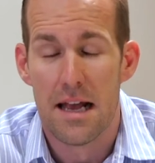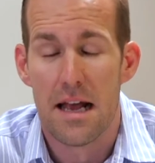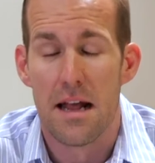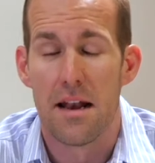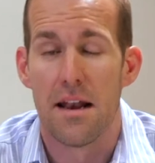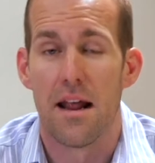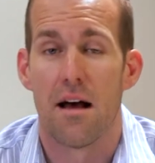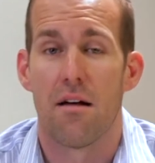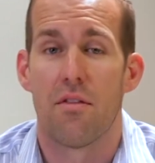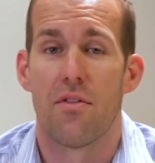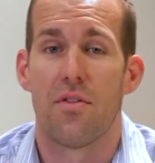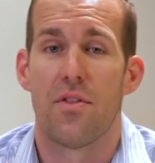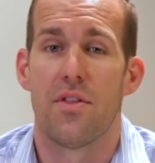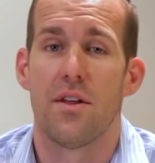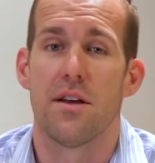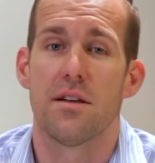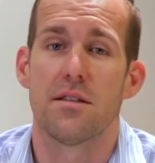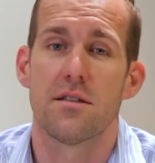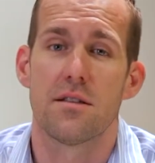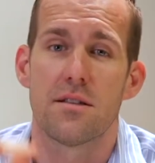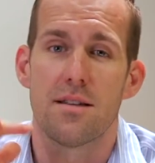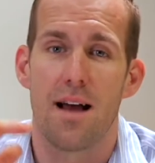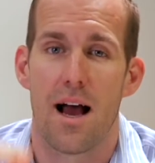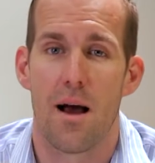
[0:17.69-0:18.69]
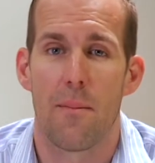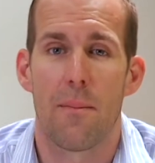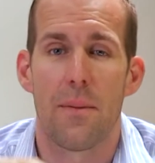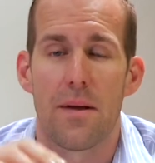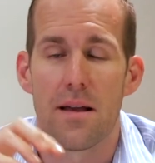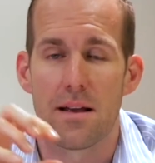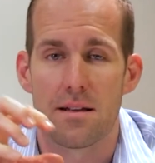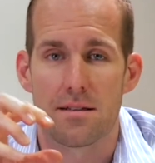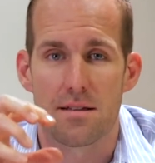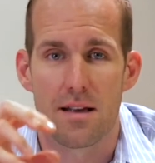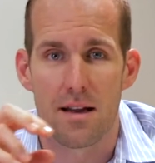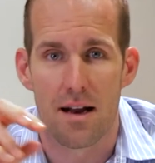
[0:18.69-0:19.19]
Now this
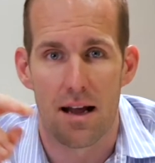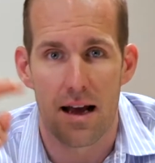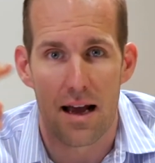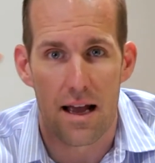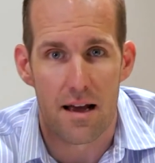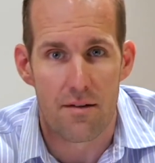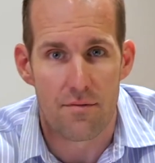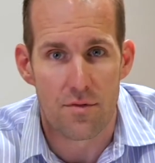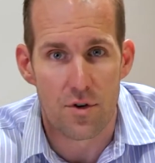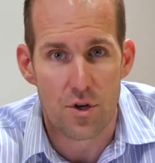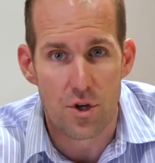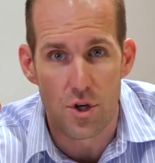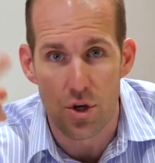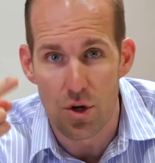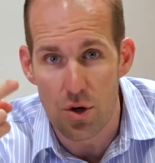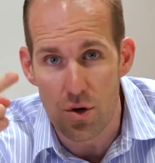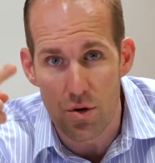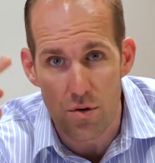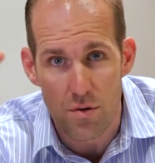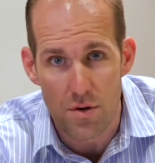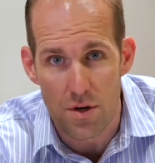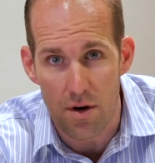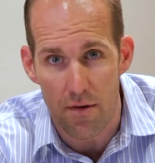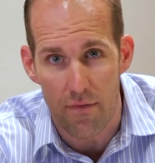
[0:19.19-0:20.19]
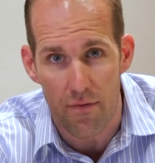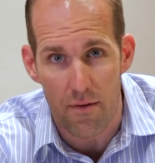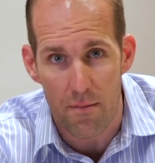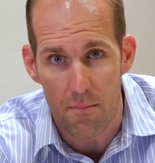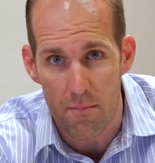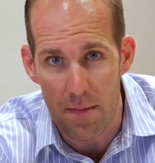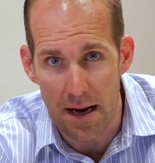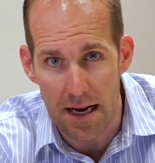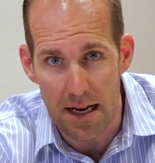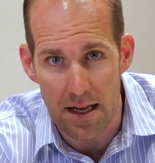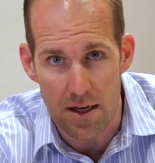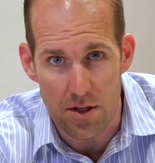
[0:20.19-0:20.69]
topic is going to have two different
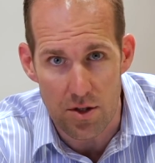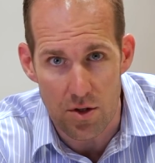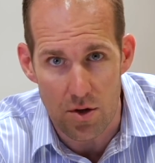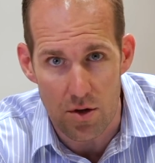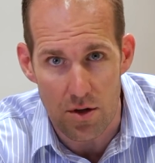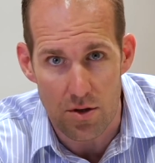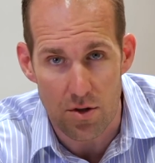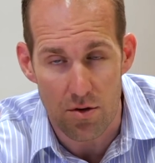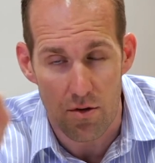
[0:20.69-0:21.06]
meanings to it.